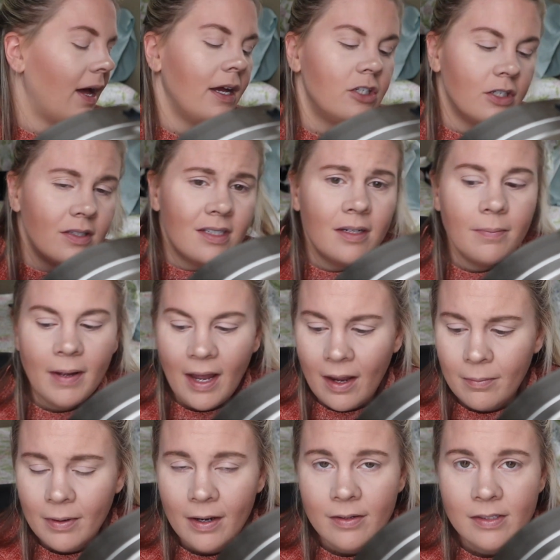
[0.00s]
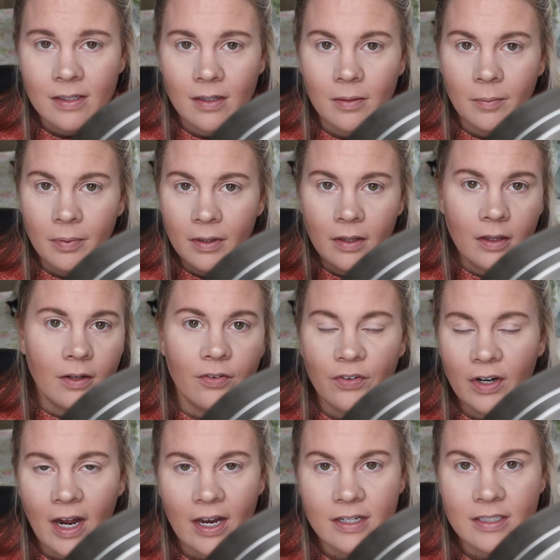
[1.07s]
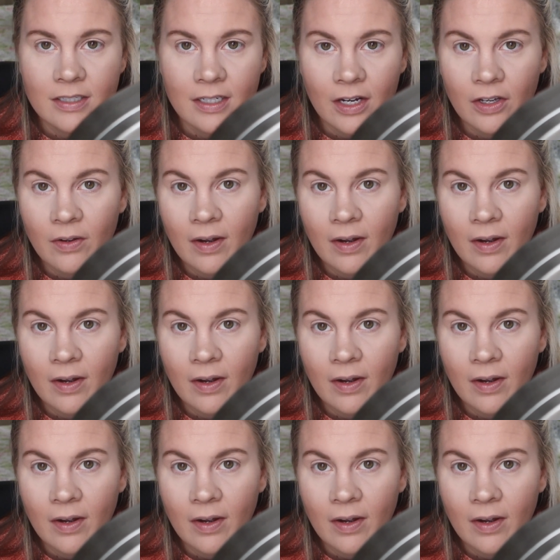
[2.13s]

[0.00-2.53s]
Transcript: I just did my eyebrows and completely forgot to tell you